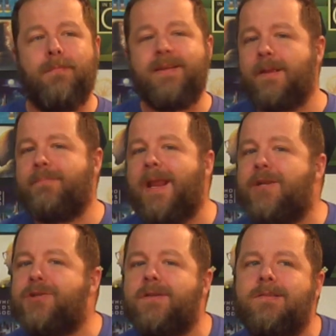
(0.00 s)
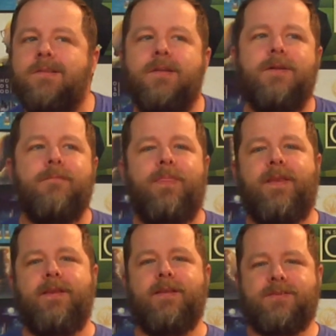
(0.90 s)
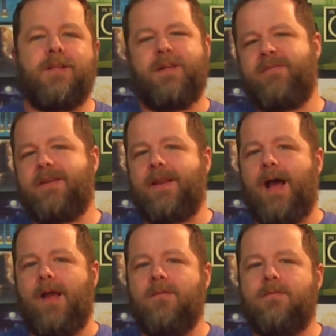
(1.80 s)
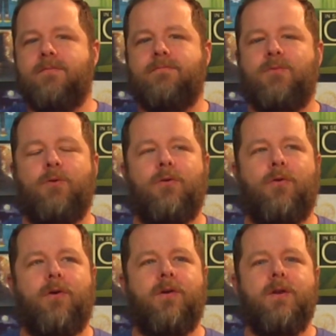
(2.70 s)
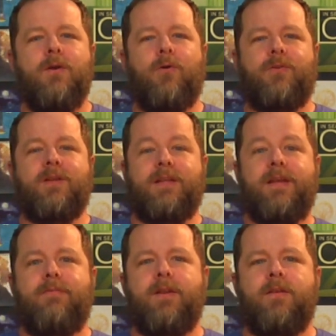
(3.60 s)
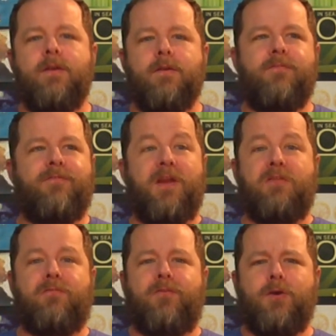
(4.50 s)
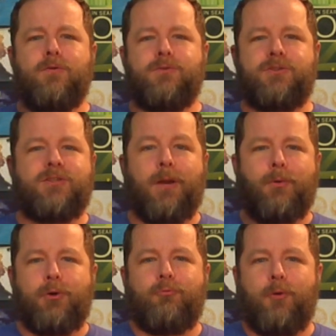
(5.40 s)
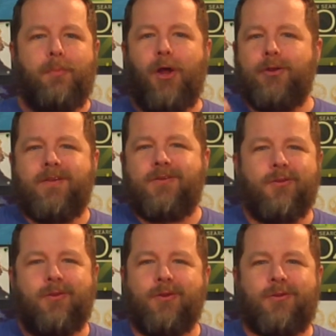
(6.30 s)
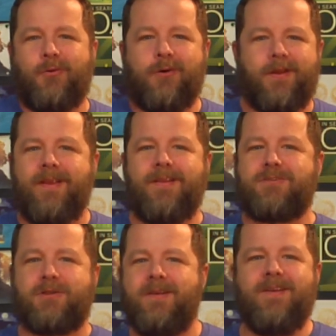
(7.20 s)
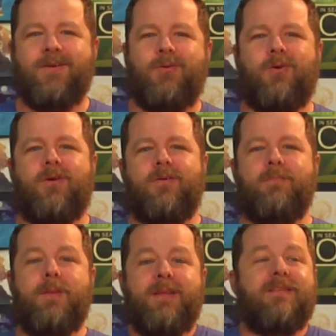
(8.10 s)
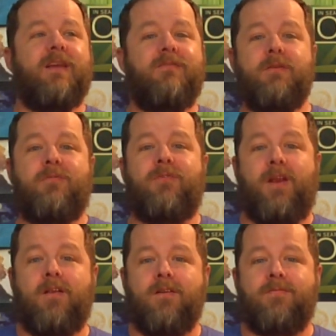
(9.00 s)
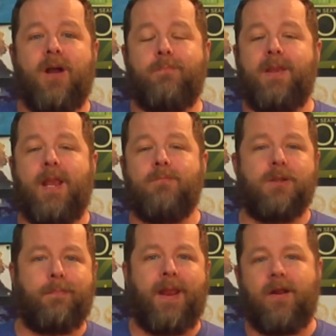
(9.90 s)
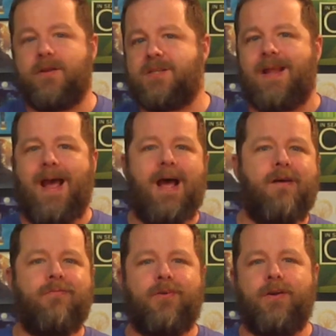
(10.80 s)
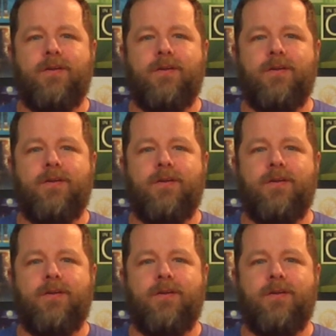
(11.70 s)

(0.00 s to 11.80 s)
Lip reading: My temptation is to live in denial, or to live in faith-filled, stubborn rebellion to the authorities, or maybe live in fear of not being able to pay our staff,